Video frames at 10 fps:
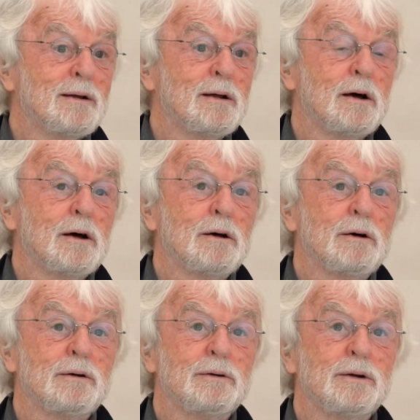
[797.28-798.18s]

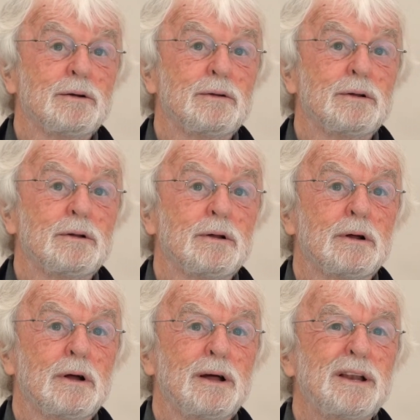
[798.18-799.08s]

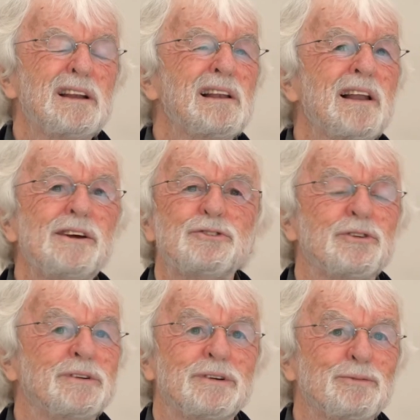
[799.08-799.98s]
an
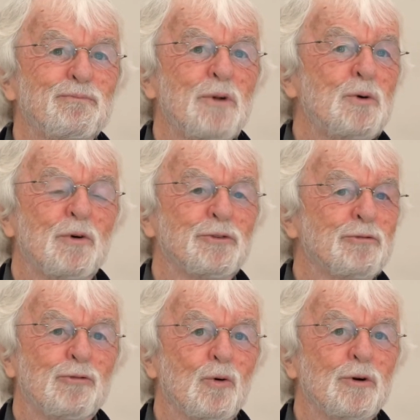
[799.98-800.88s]
elated moment
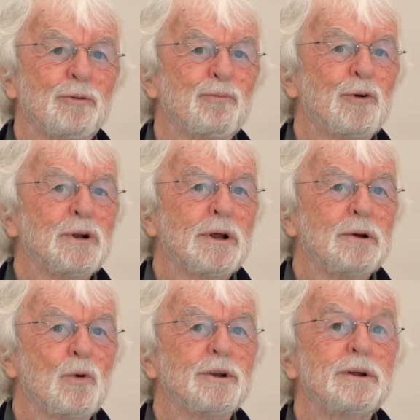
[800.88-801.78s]
for him, really,
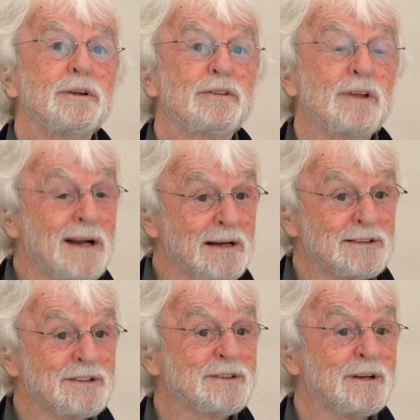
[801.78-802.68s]
when he
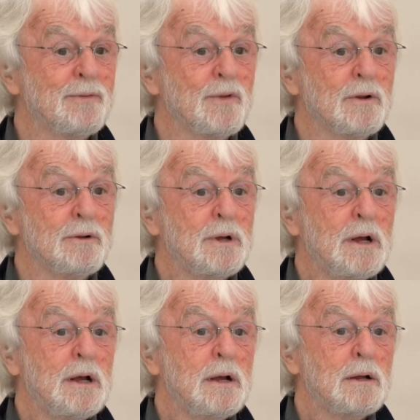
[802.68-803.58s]
thinks in the
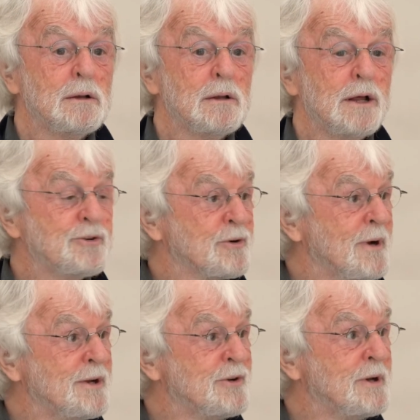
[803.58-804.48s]
later
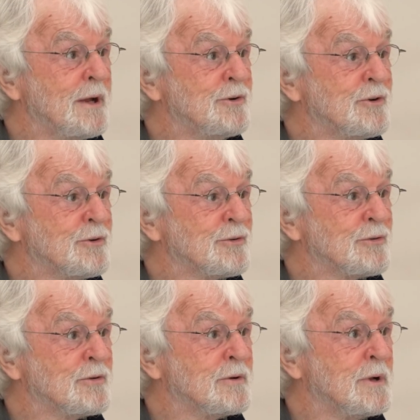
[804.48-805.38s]
1880s
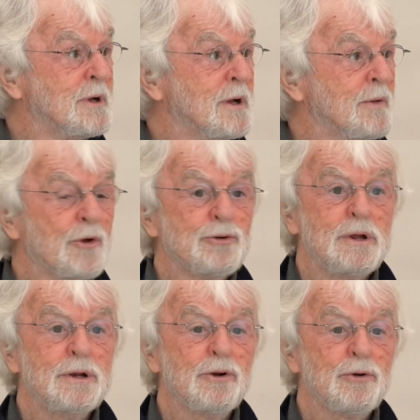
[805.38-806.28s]
that
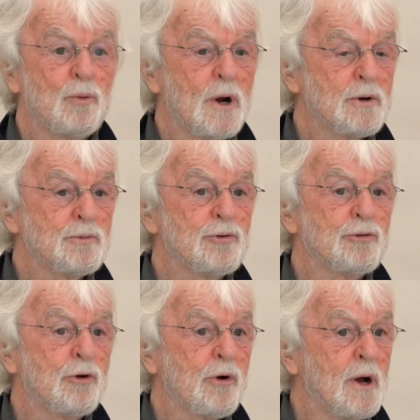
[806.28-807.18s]
in and around
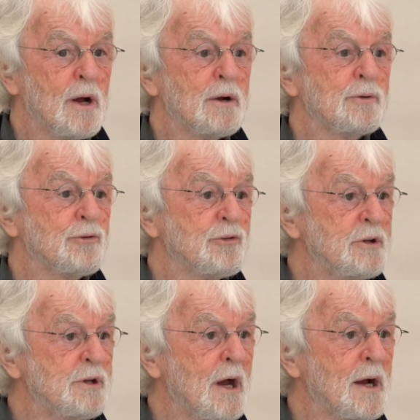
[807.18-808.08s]
Seurat and
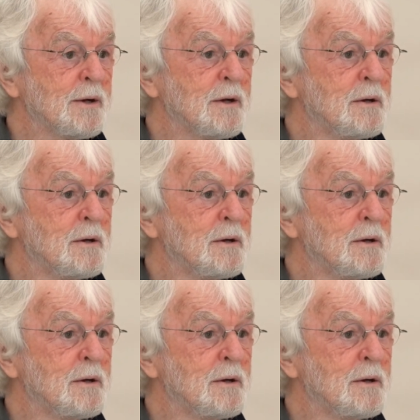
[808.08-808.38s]
Signac,